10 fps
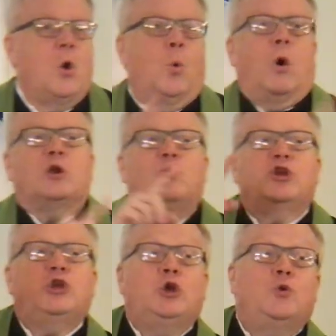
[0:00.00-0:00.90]
What
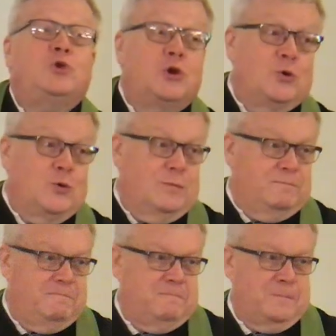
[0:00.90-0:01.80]
would you do
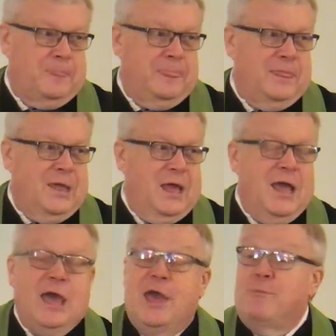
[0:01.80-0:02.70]

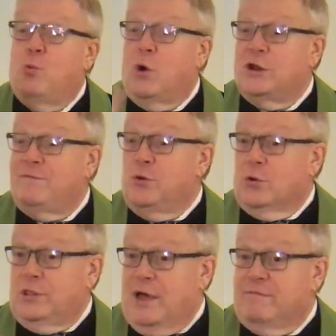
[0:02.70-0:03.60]
if one of your
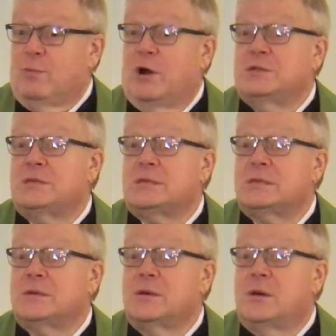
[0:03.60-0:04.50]
loved ones
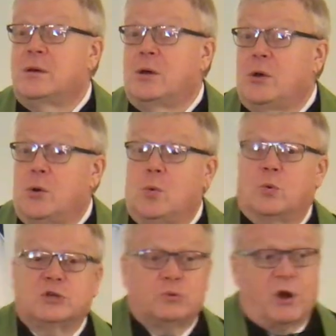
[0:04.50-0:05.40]

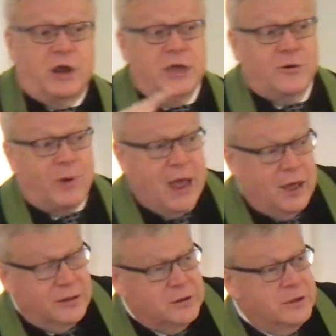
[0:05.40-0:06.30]
was running
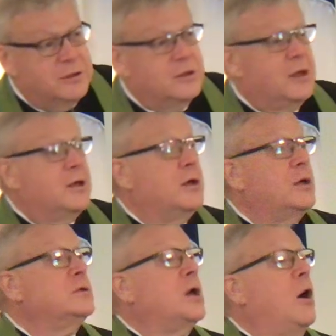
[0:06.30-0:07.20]
around
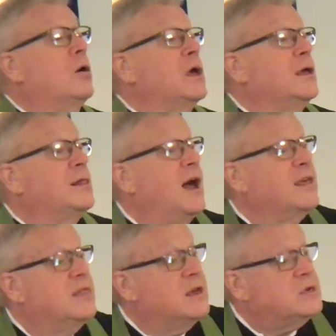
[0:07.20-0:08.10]
talking
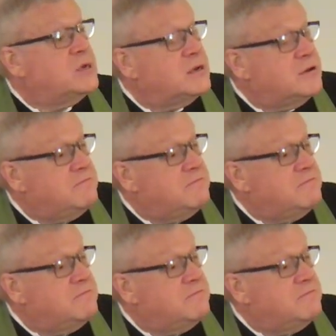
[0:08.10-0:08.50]
like this?